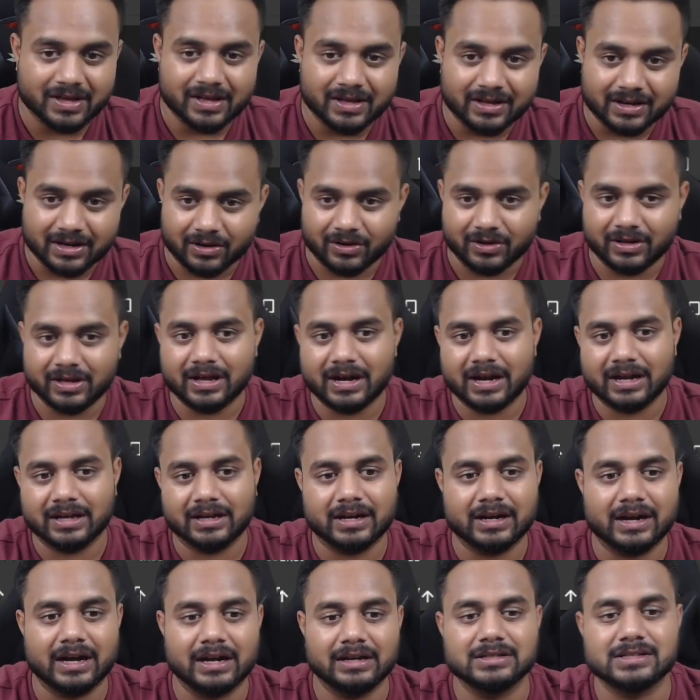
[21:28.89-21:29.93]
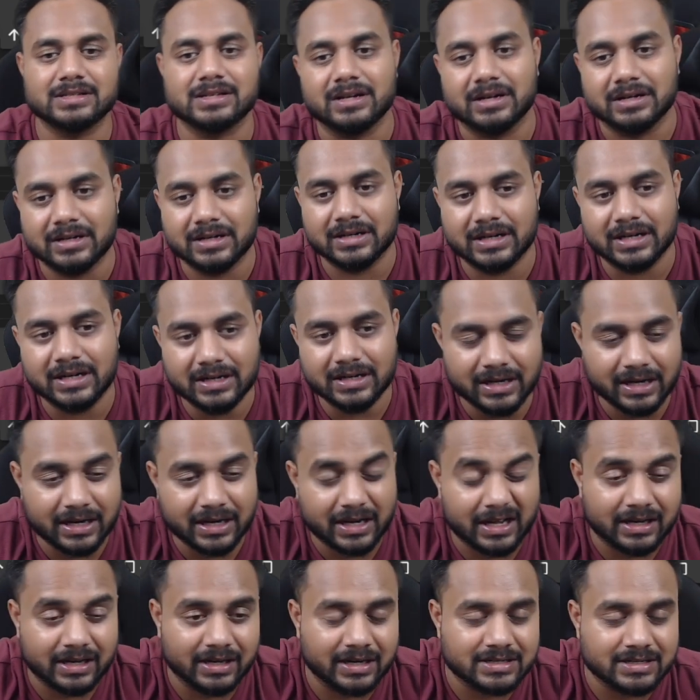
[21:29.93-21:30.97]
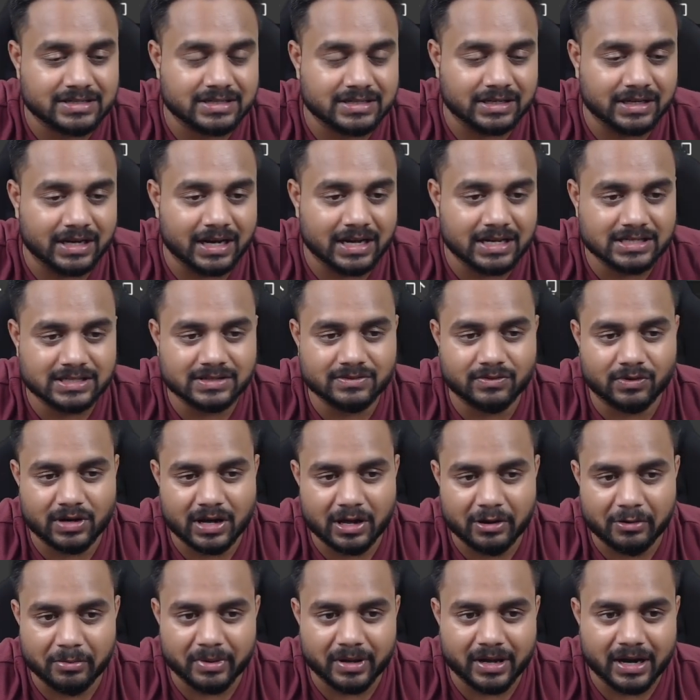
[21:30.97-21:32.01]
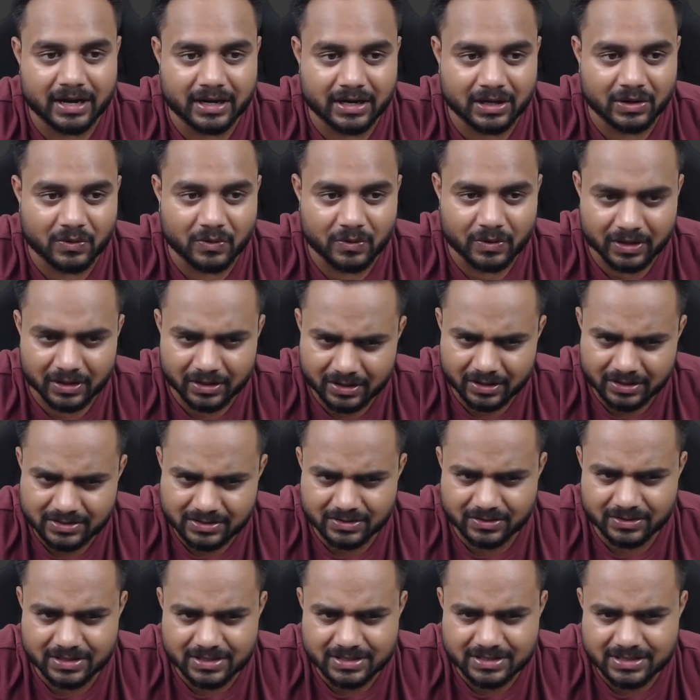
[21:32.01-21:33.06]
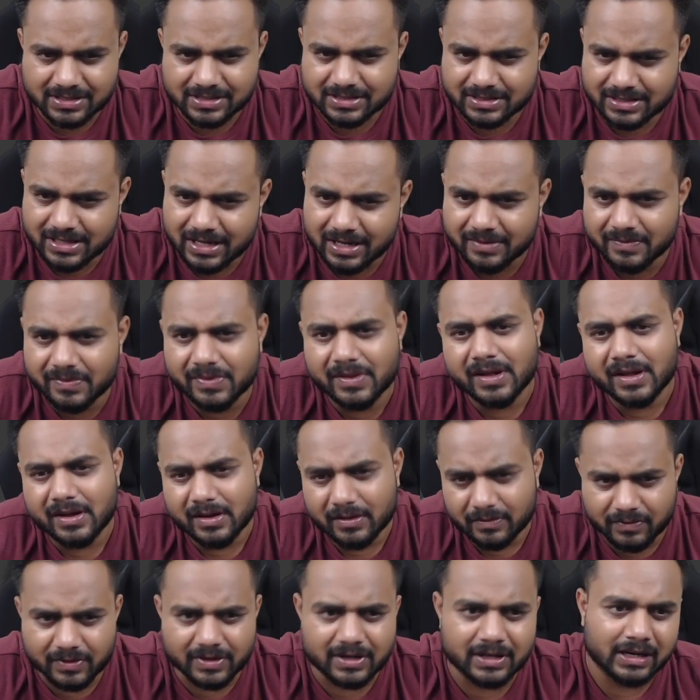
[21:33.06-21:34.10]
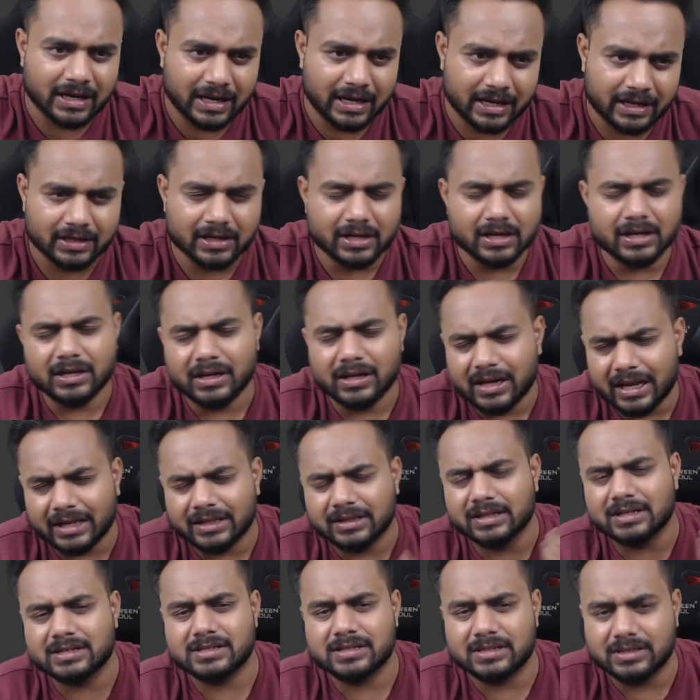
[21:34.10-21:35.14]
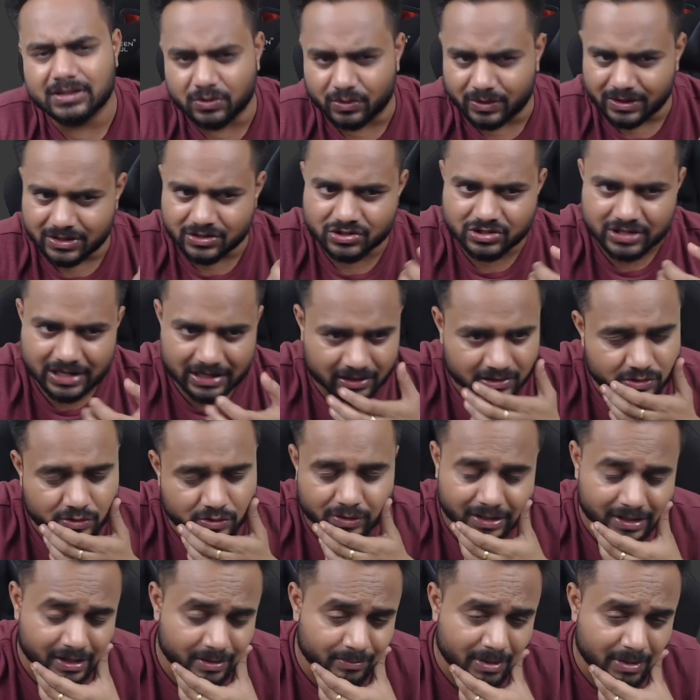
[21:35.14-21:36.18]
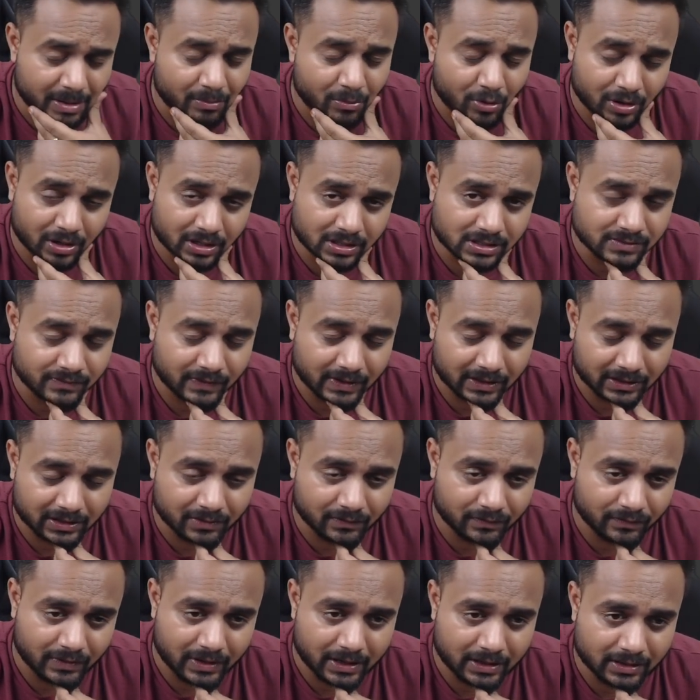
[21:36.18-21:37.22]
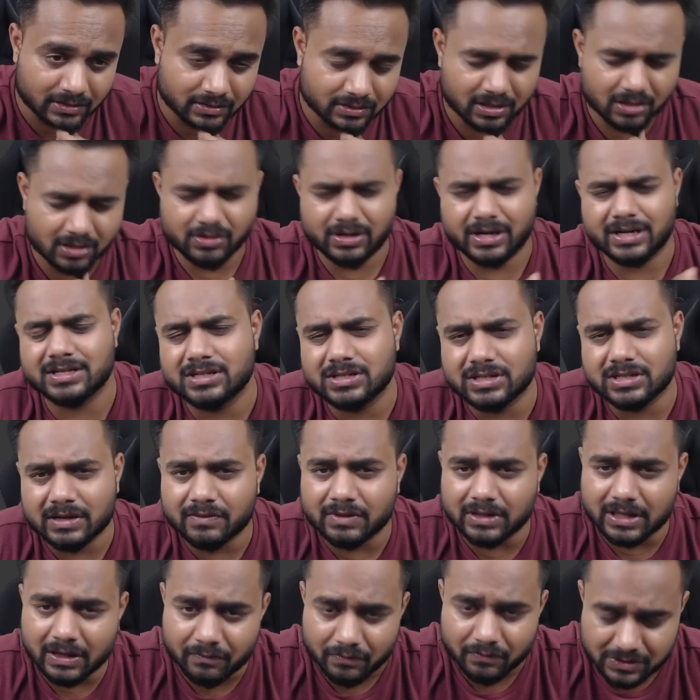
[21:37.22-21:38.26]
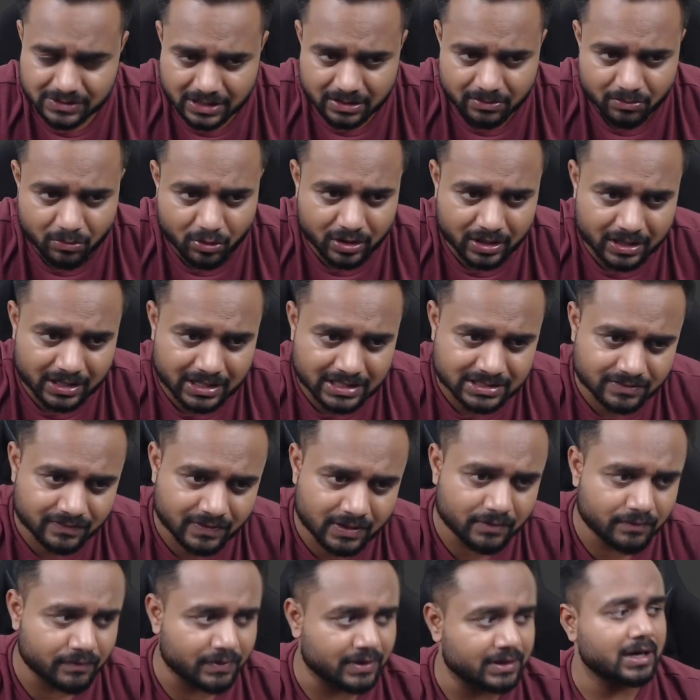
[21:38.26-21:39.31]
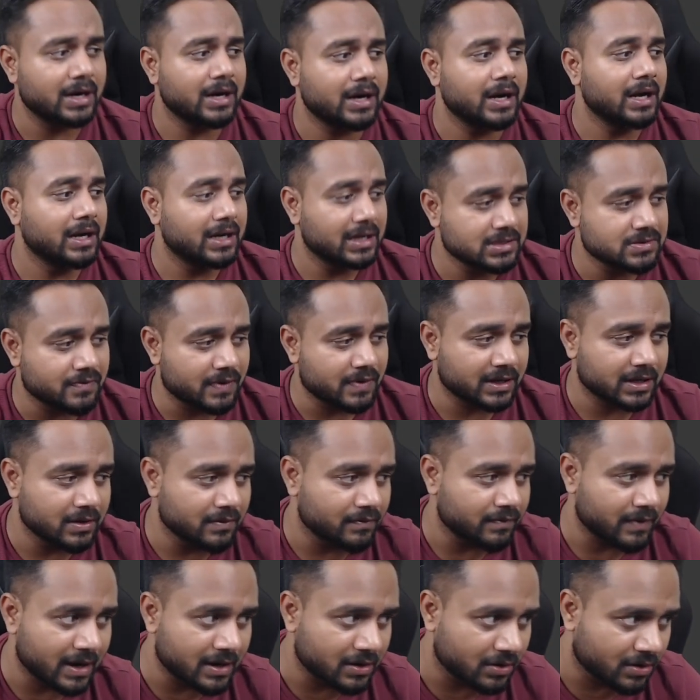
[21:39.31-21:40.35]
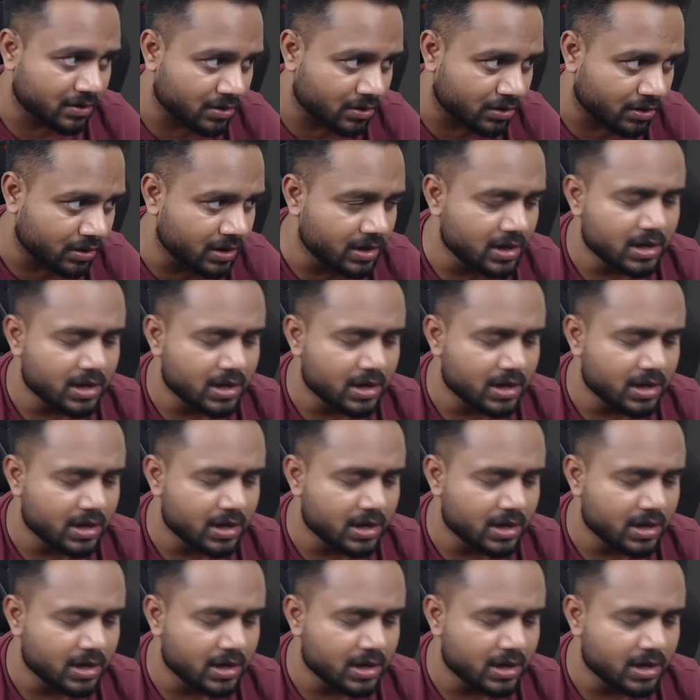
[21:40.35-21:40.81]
Now here I can write this content and let's see guys what I'll be getting over here. So this is the funny line, like this you can check. So here my model is working fine. Now let's check with the vision model as well whether it is working fine or not.